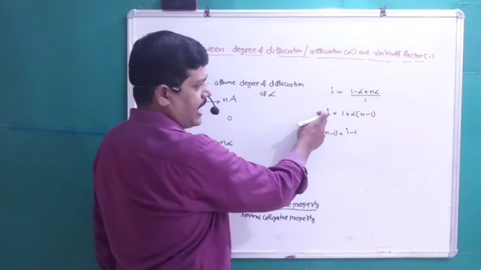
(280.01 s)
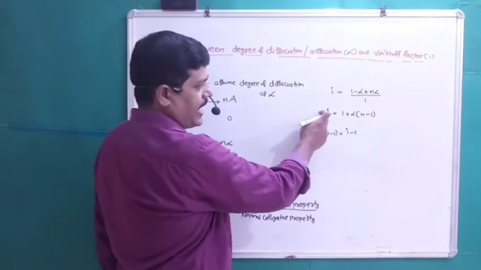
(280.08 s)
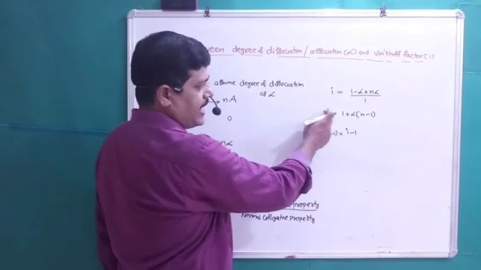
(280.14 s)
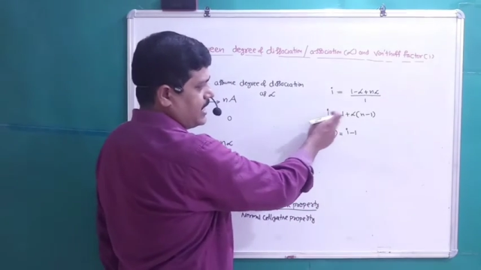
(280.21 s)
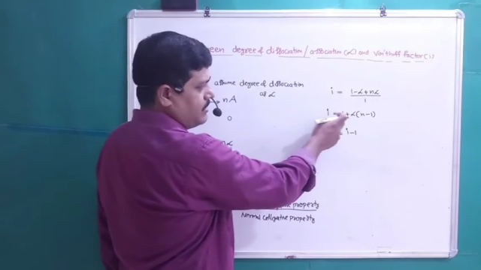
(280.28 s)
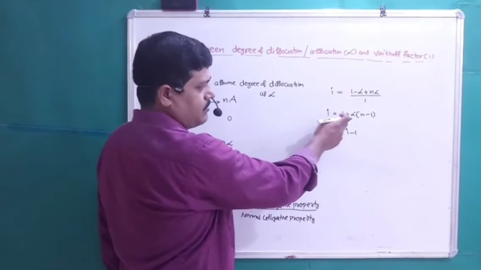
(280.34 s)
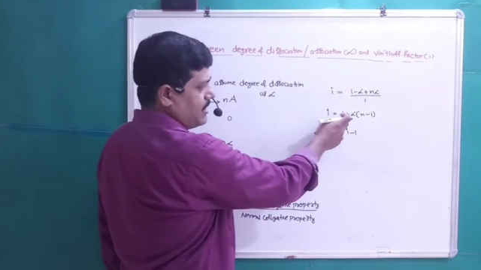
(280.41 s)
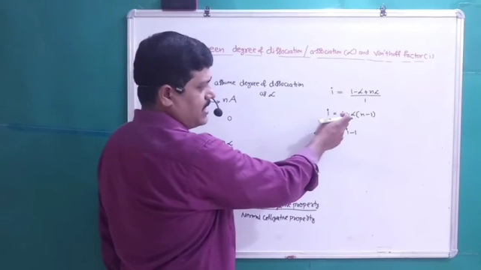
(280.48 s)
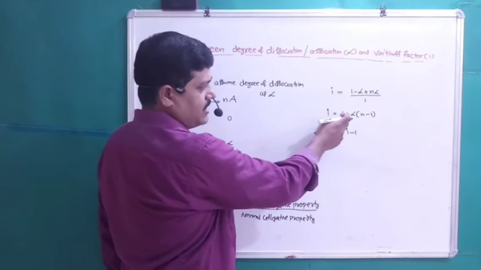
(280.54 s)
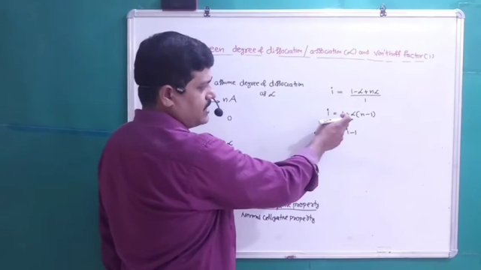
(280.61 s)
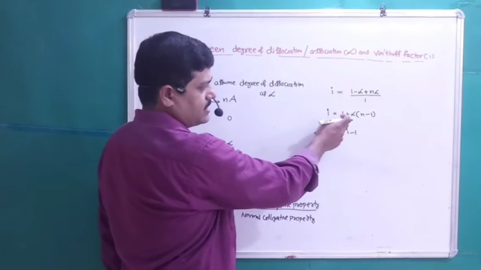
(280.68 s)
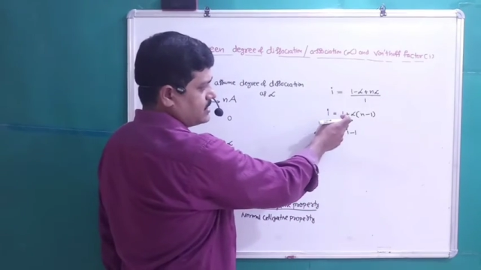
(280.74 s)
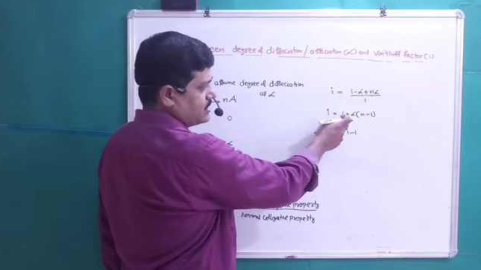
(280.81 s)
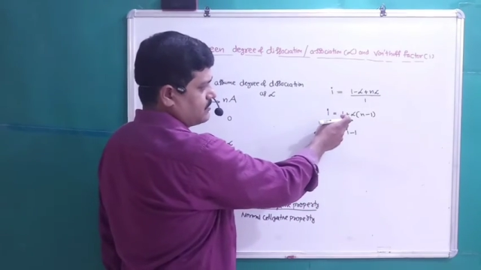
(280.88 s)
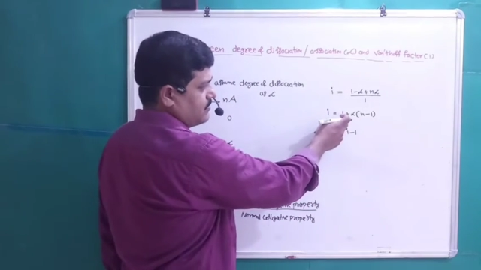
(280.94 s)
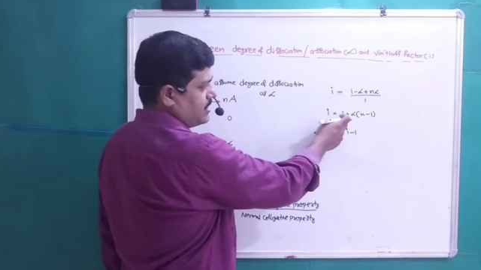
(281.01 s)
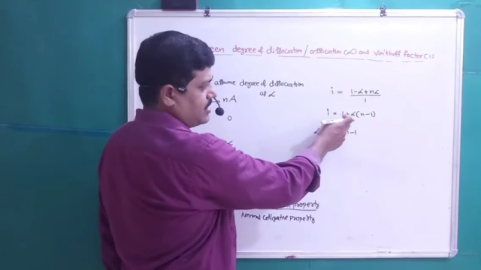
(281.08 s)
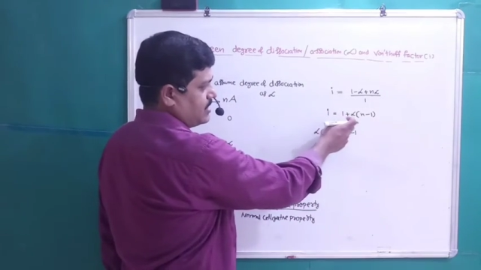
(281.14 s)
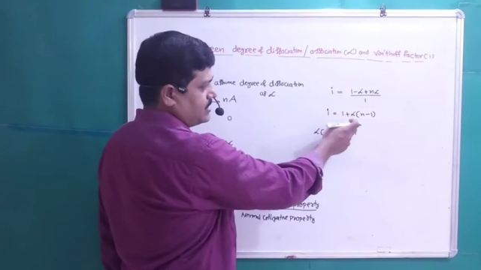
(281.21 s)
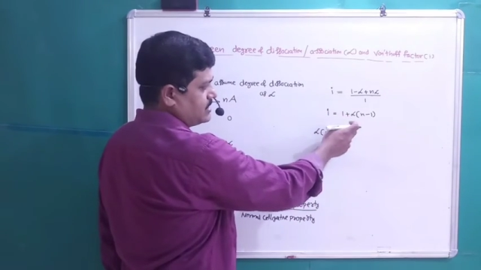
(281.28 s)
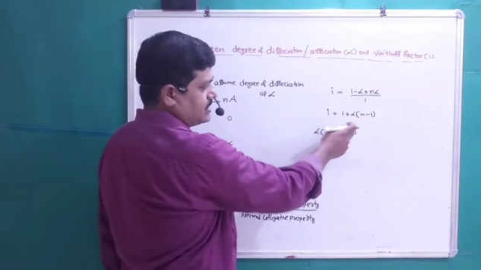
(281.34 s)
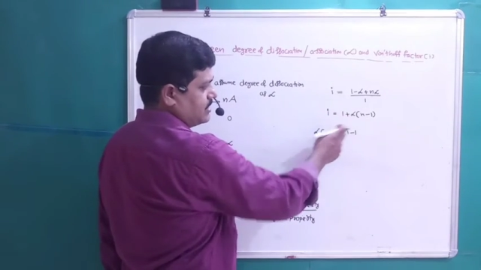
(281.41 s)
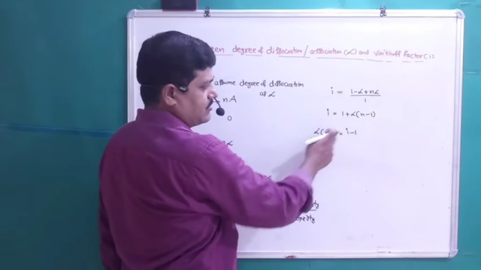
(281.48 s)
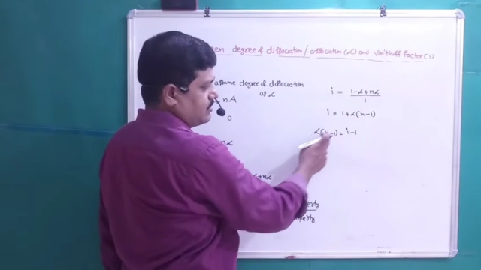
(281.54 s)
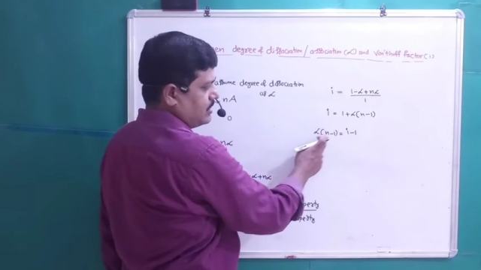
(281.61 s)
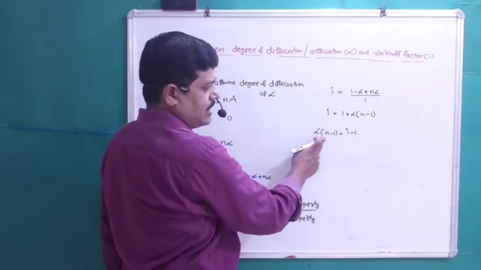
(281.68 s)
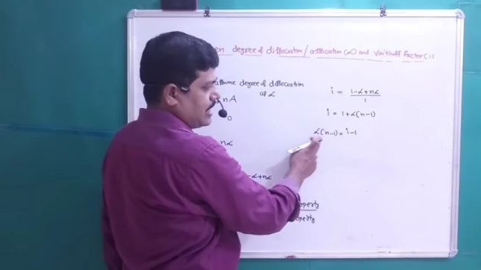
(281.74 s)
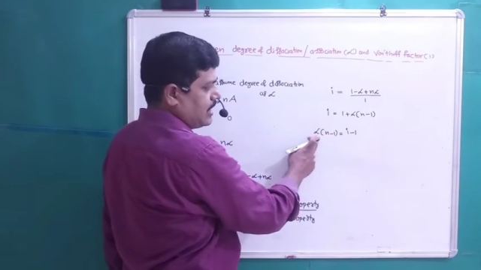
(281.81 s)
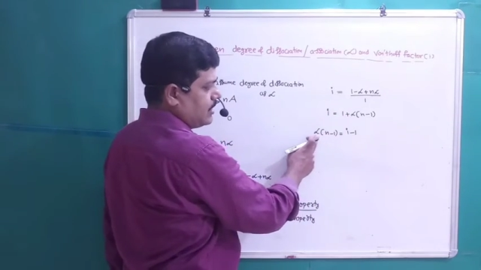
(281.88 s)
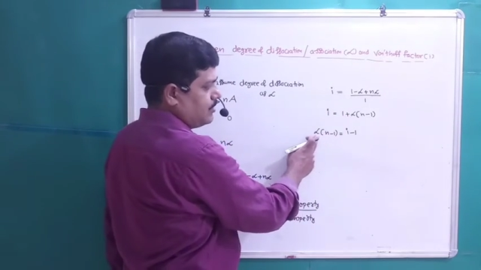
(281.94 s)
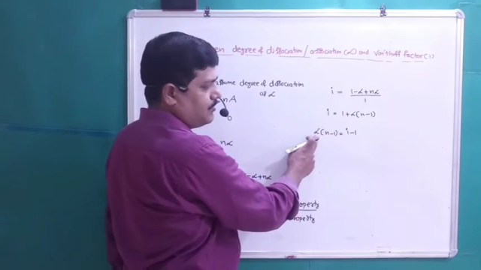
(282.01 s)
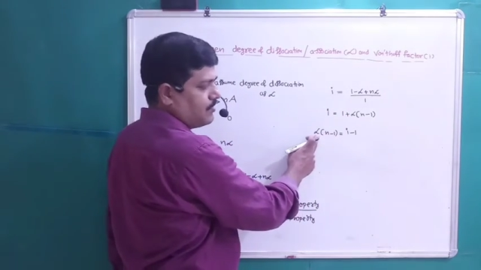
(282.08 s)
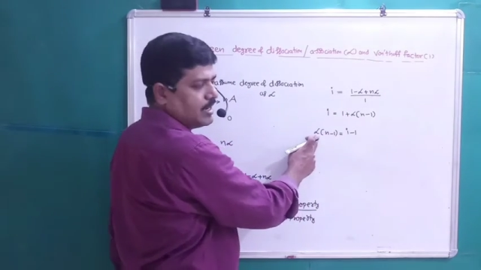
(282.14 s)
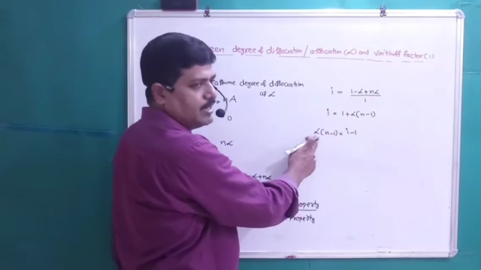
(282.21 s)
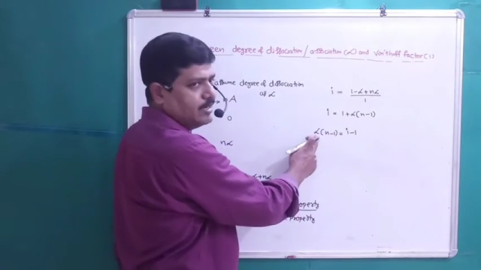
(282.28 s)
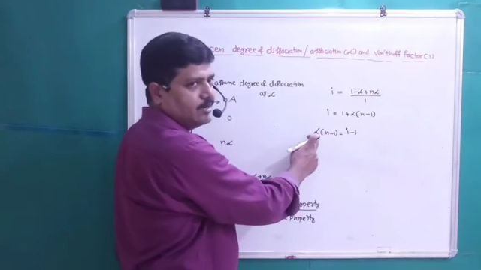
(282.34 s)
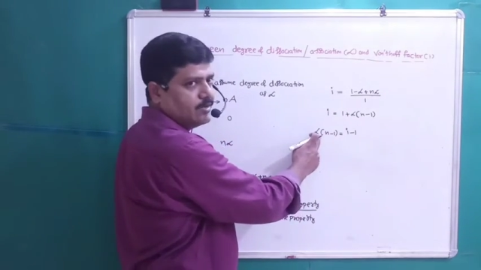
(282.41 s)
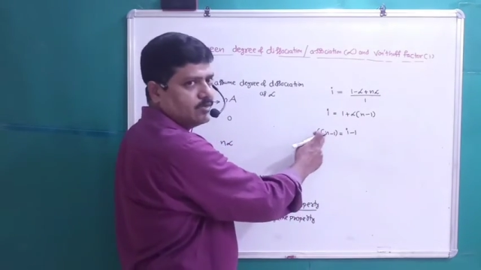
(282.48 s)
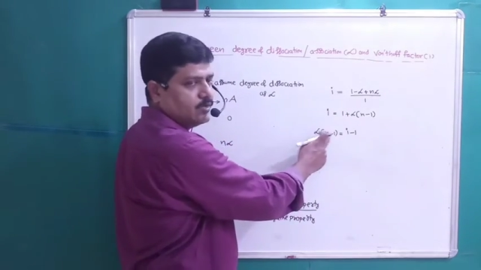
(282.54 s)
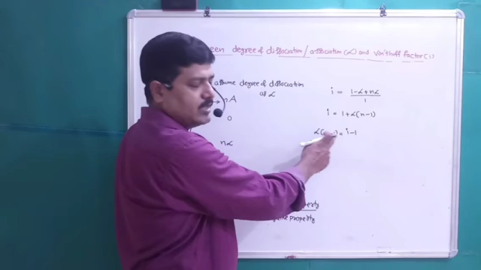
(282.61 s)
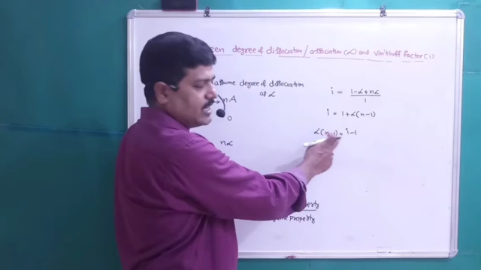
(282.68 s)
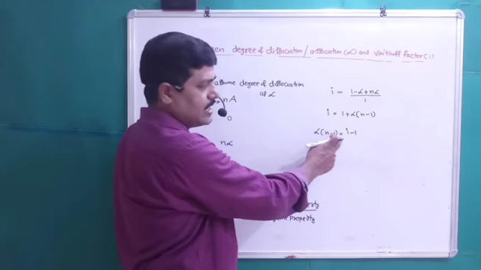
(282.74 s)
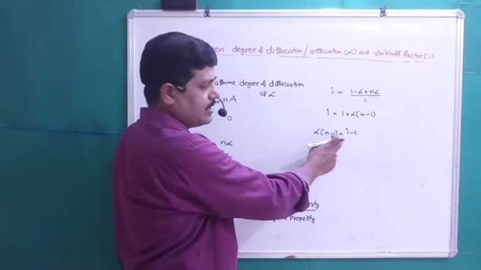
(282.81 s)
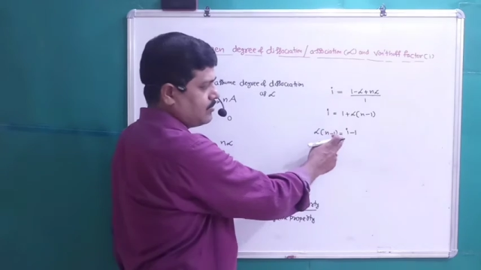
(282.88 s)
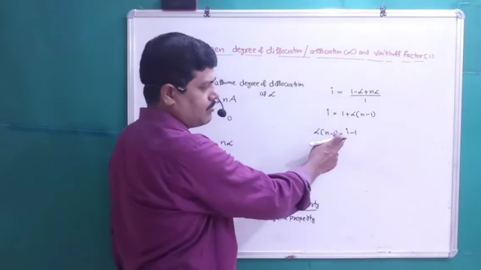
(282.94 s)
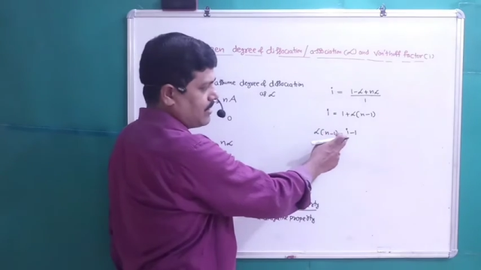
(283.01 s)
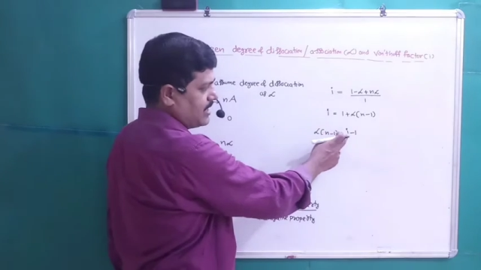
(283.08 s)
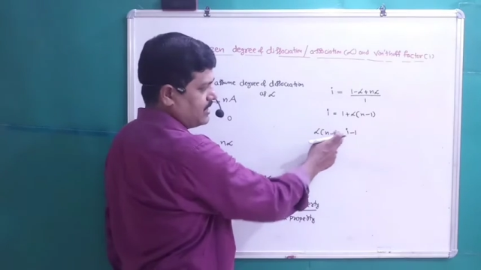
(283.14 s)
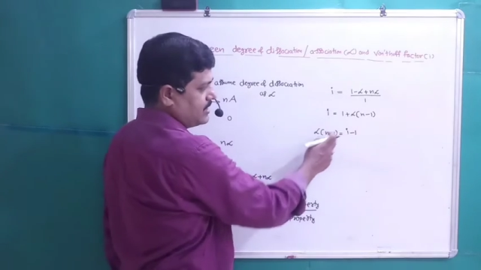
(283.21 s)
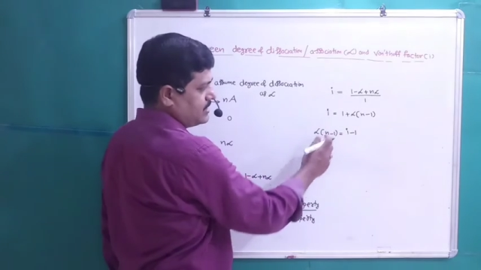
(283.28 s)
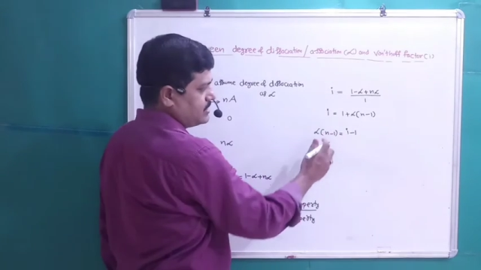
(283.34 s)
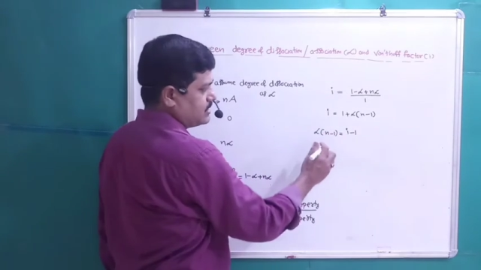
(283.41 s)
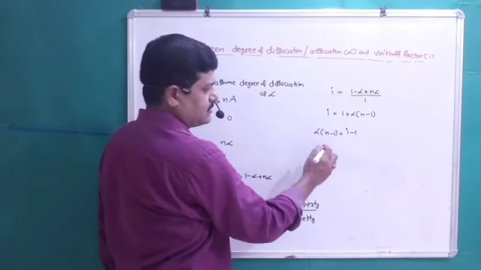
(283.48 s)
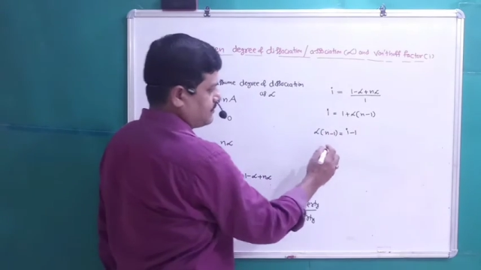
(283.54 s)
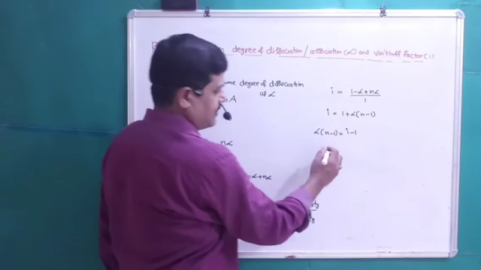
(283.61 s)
I minus 1 is equal to alpha into n minus